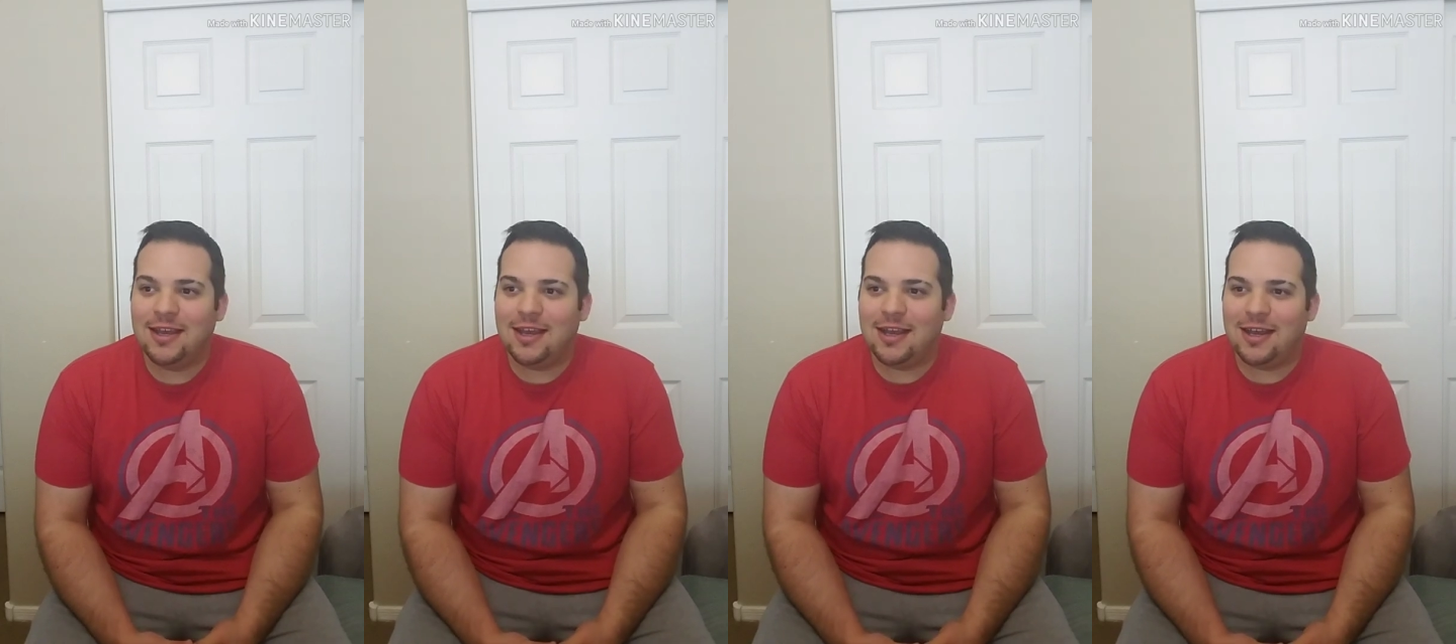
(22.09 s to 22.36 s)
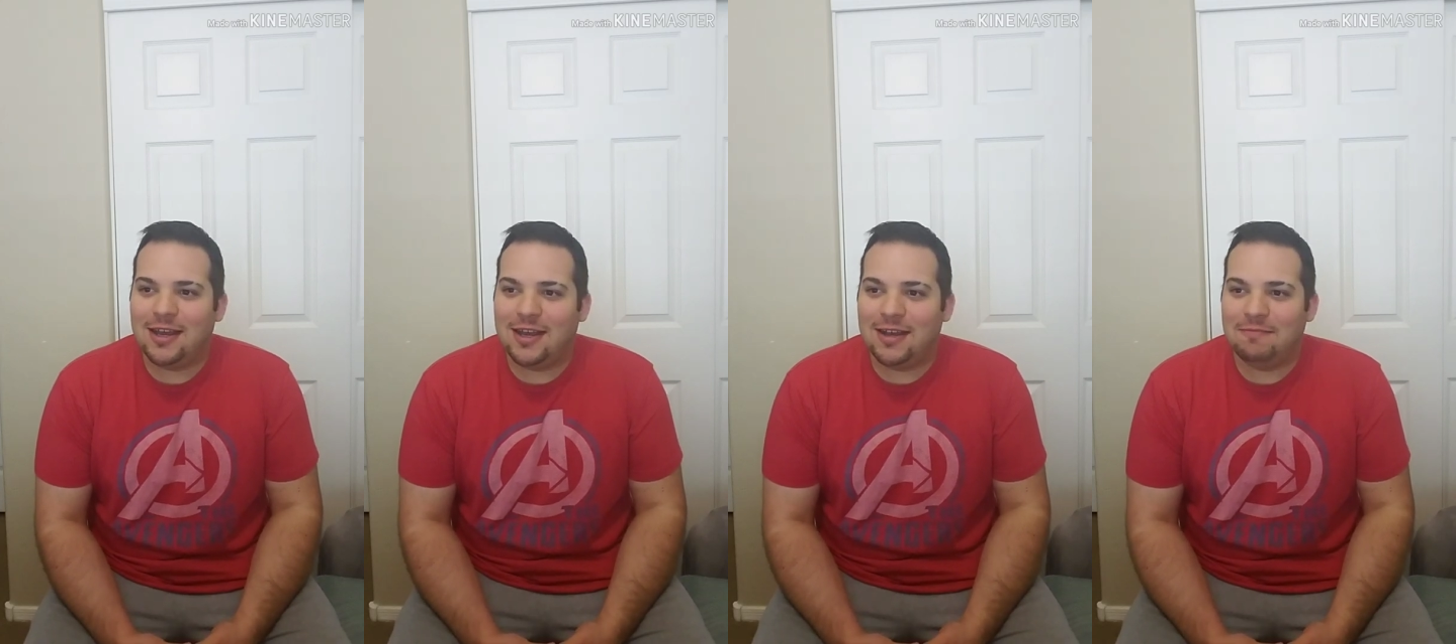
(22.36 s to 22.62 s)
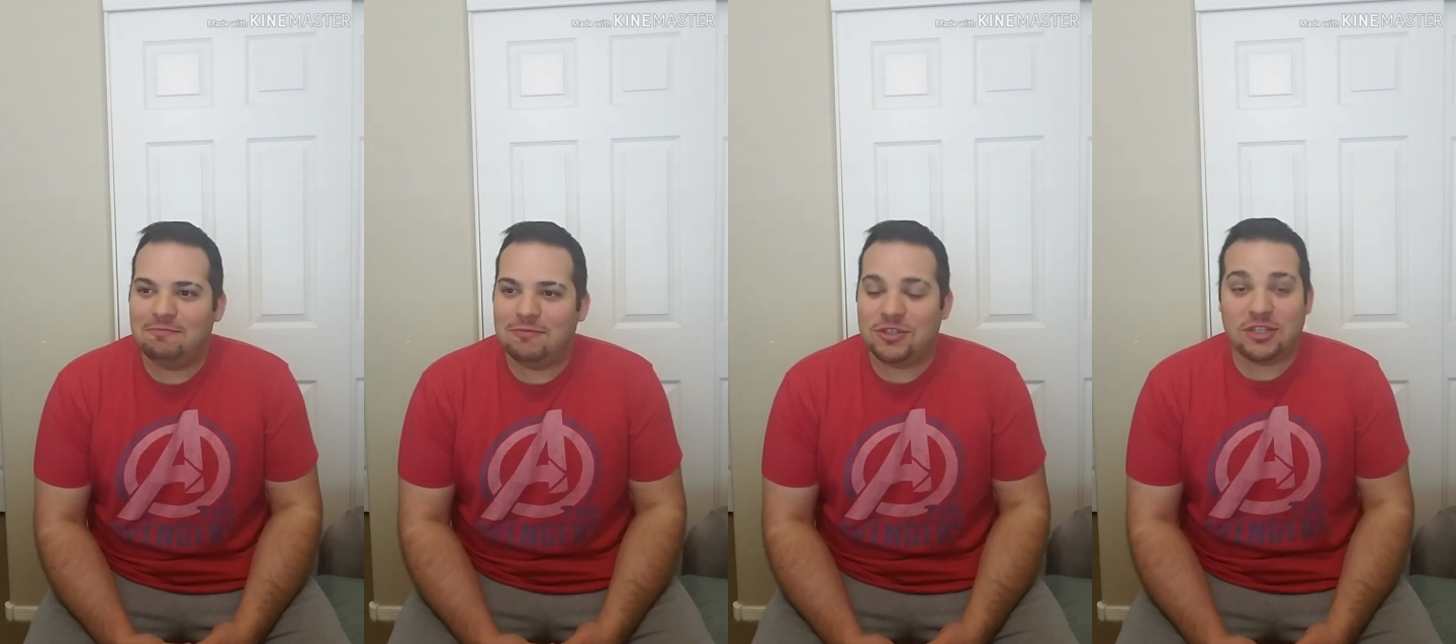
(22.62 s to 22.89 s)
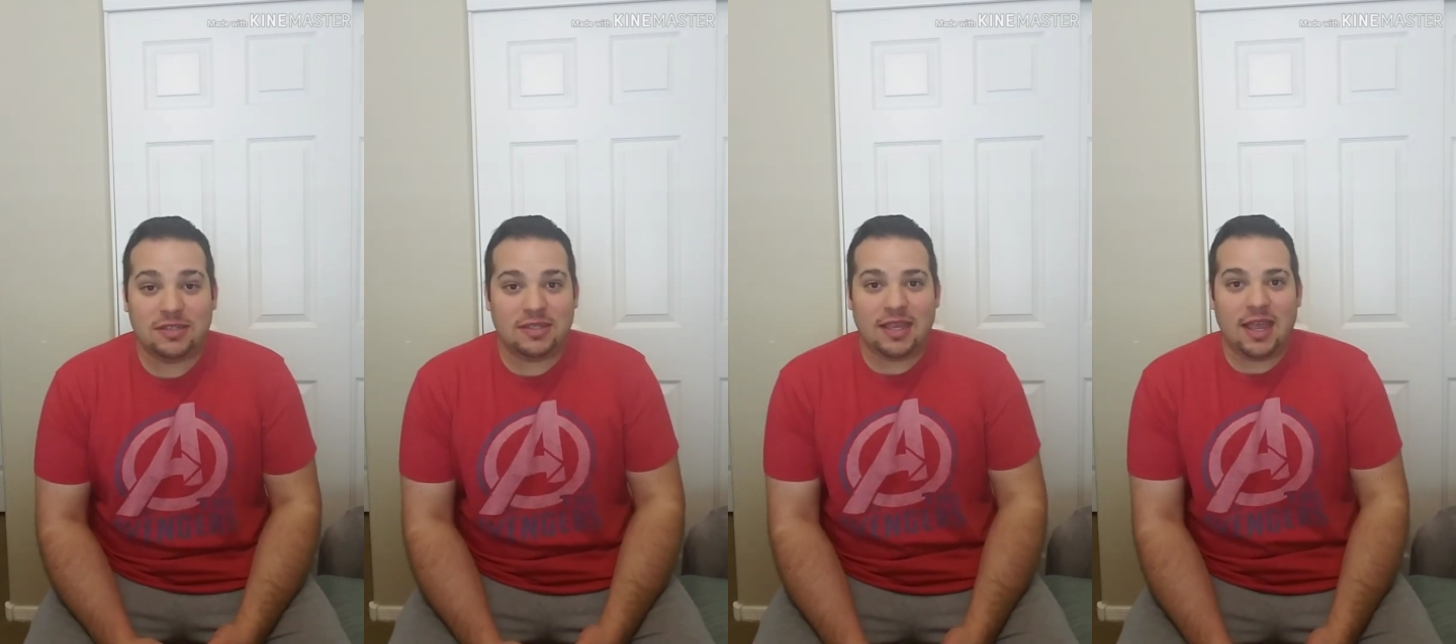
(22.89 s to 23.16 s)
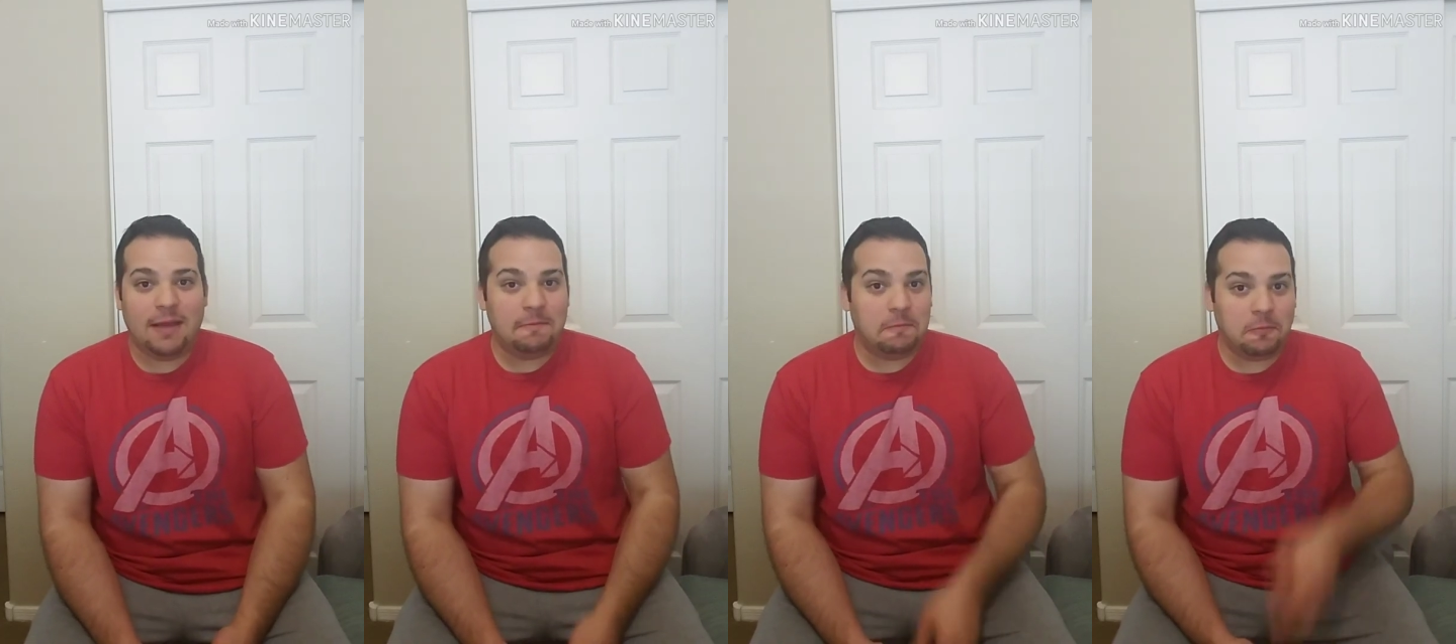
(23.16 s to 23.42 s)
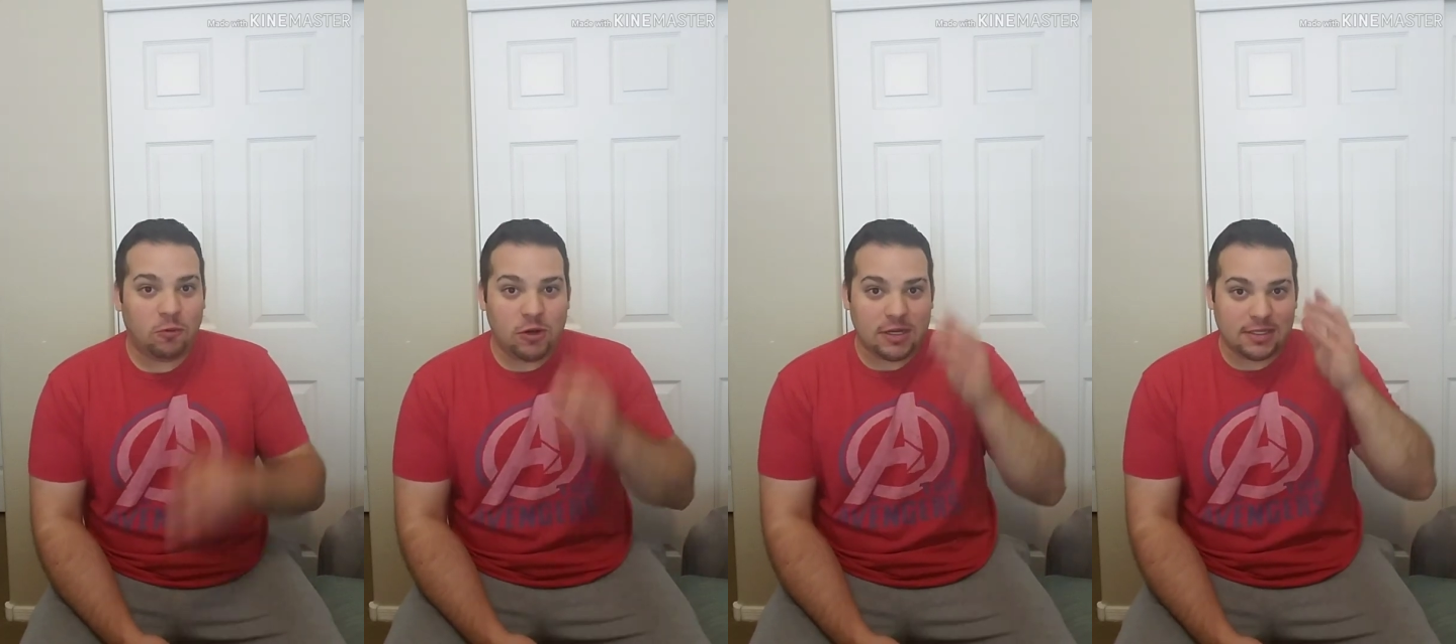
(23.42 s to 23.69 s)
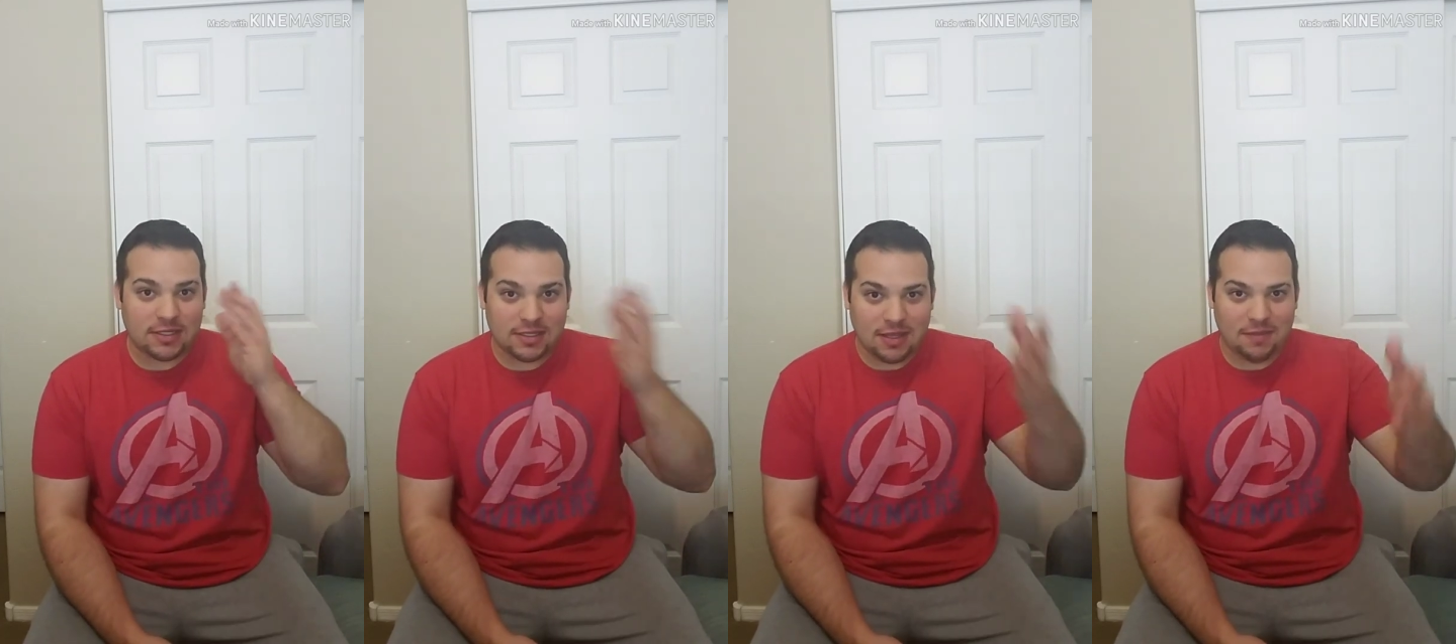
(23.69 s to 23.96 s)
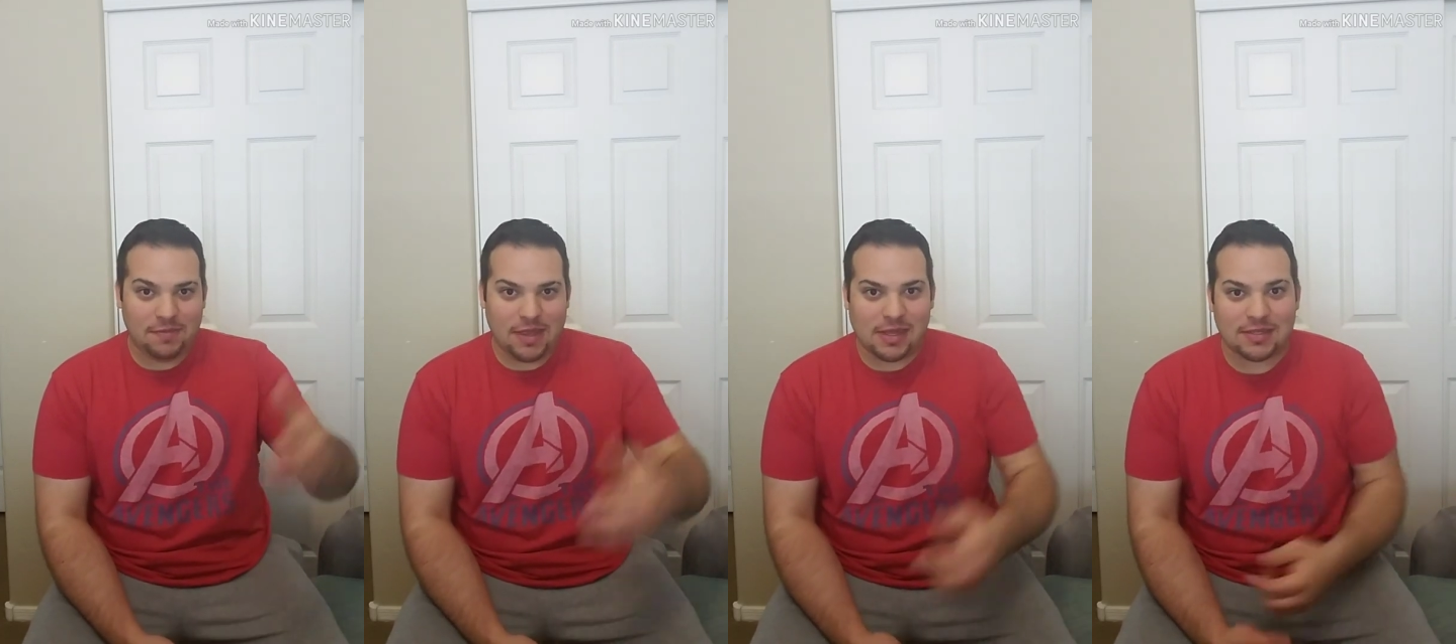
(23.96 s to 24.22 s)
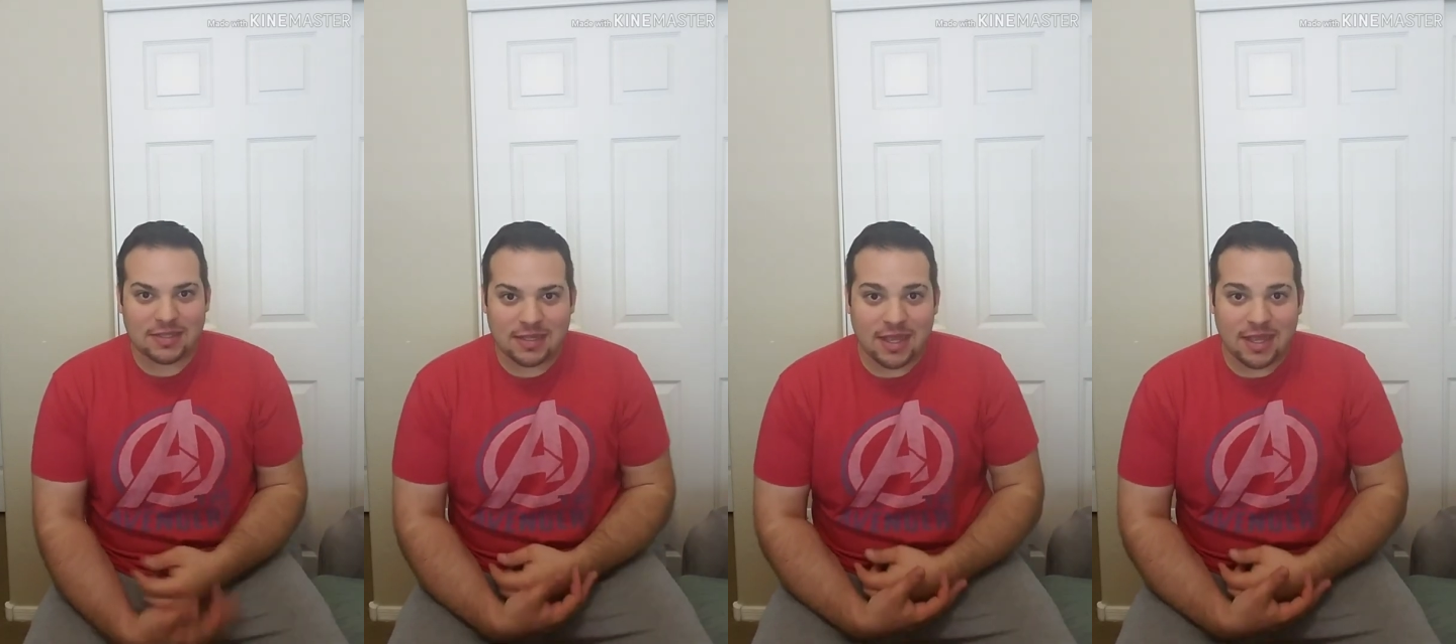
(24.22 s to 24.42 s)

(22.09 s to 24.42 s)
Shazam was amazing.